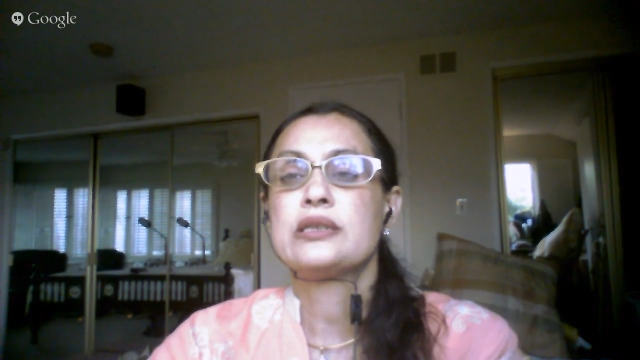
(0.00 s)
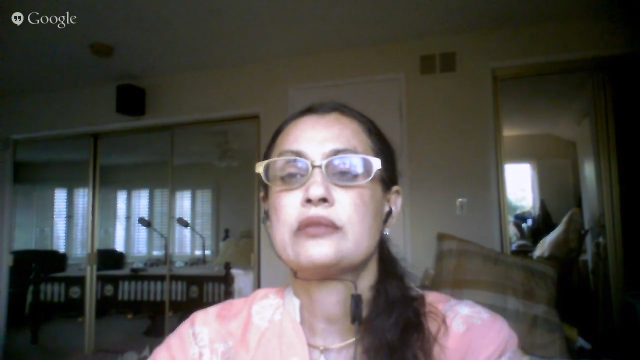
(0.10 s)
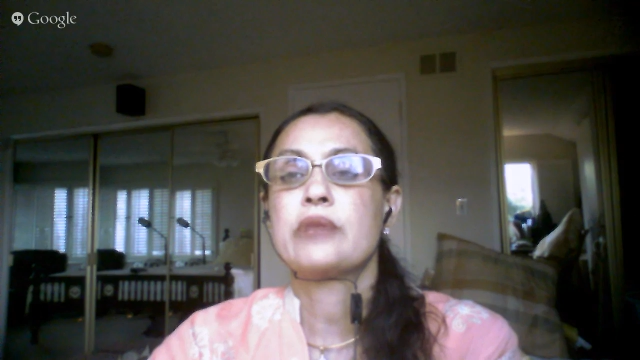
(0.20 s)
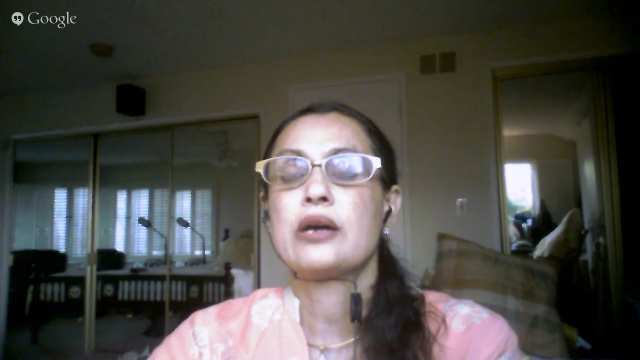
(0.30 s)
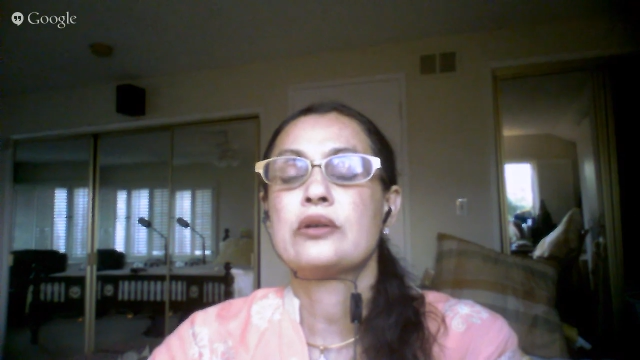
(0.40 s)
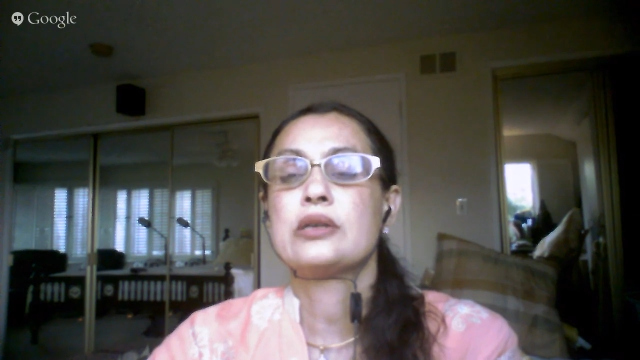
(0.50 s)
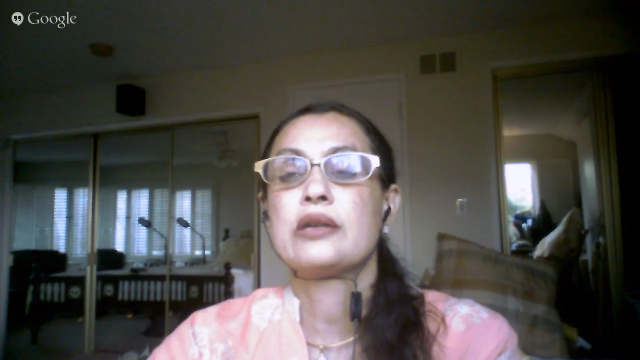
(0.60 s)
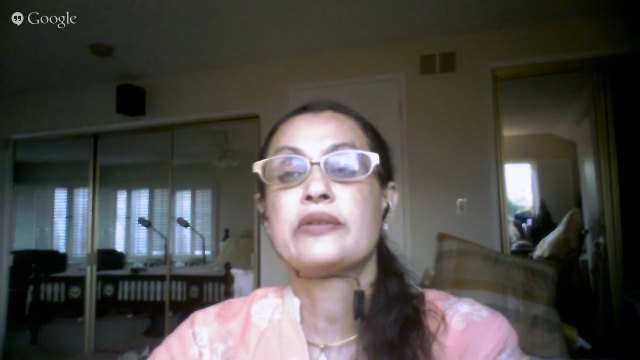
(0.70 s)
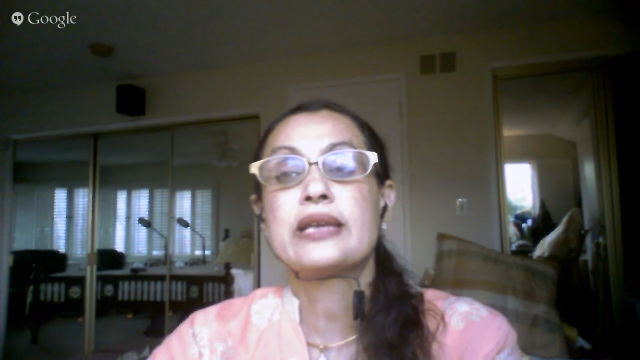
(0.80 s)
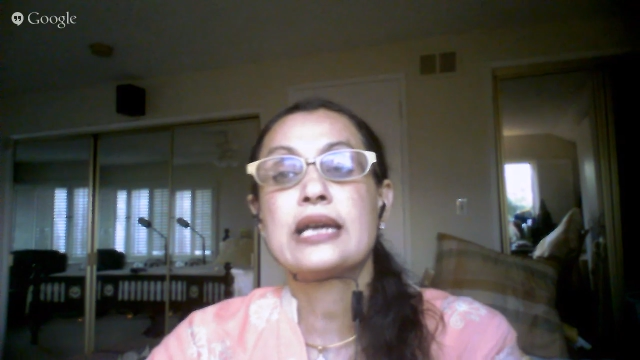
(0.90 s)
about
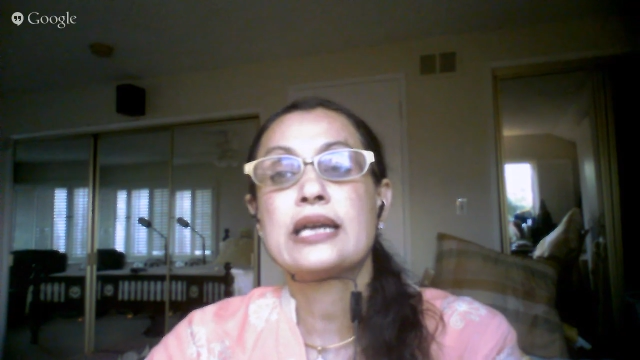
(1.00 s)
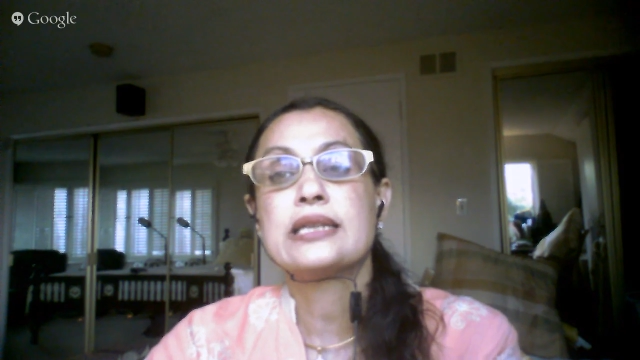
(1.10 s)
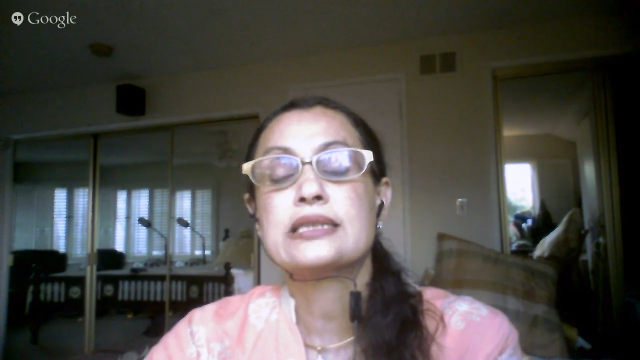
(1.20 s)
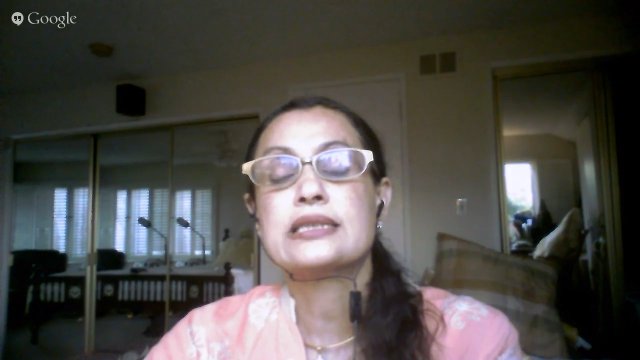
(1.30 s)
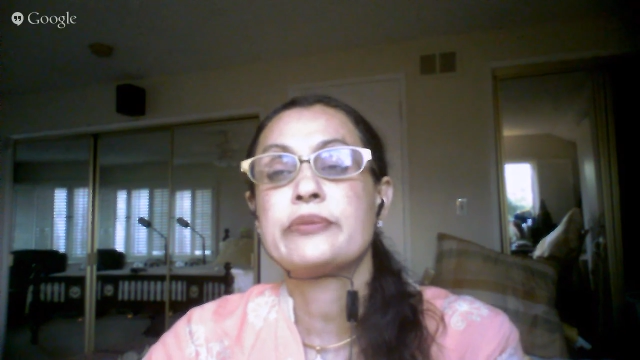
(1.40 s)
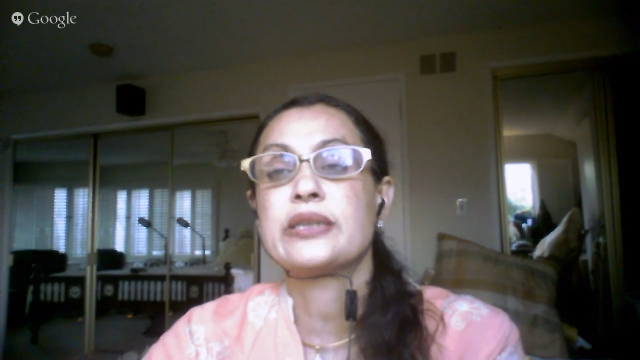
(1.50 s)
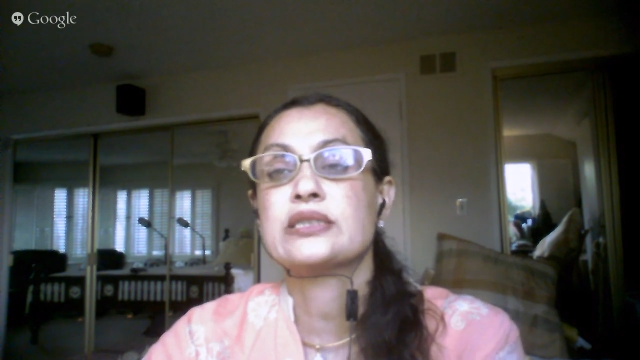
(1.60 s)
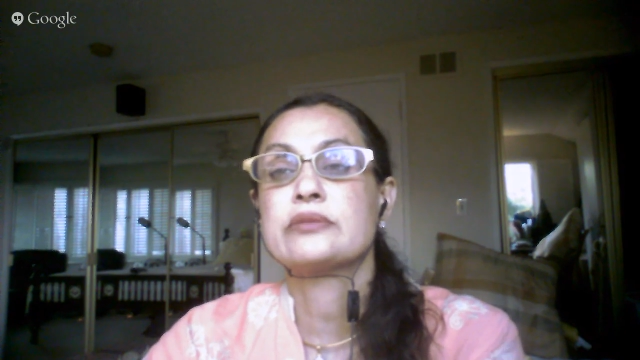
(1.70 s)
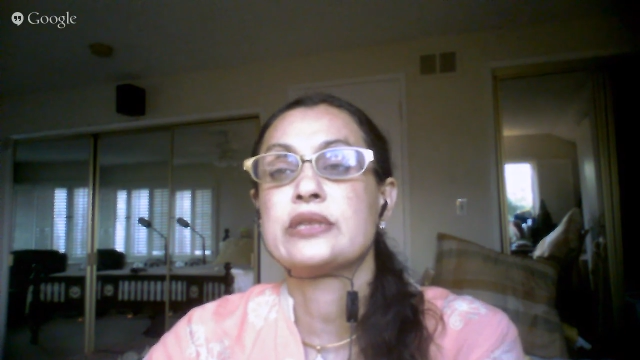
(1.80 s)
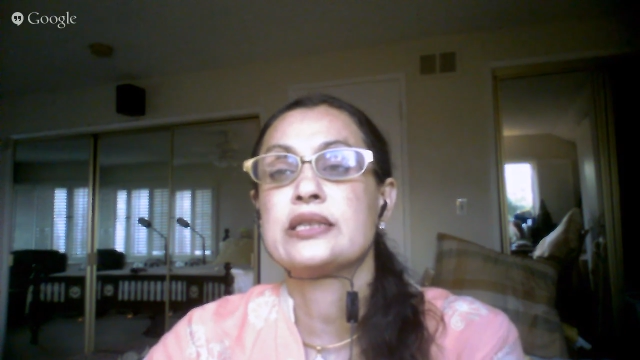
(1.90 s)
loving kindness,
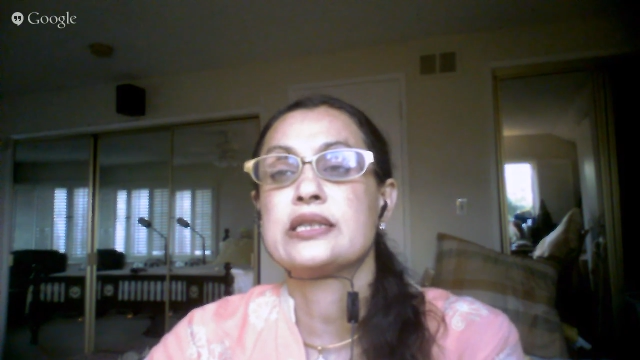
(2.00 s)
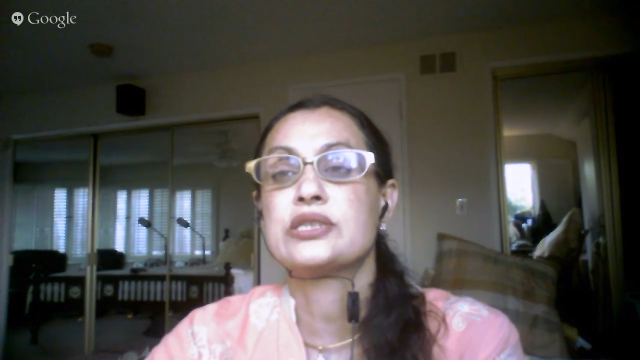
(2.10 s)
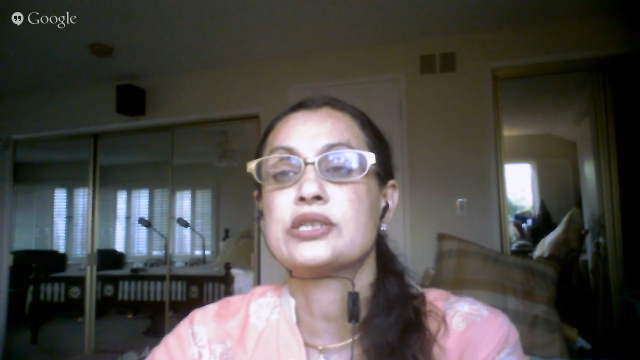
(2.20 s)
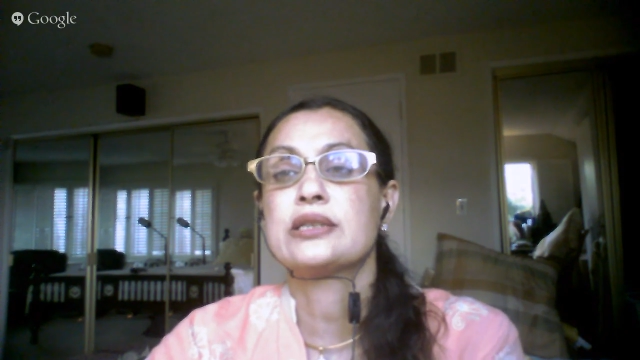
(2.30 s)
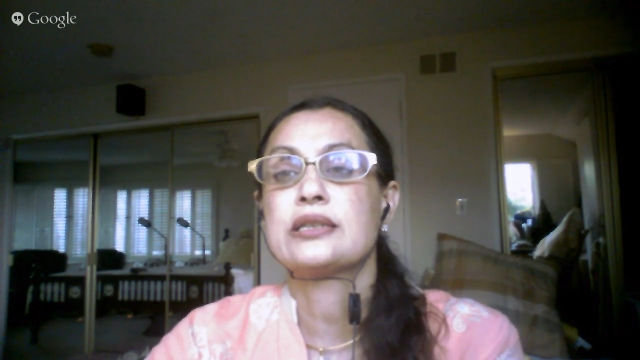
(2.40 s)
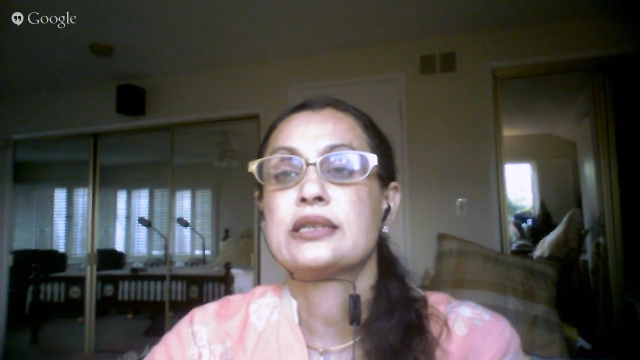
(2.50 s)
compassion, meditation.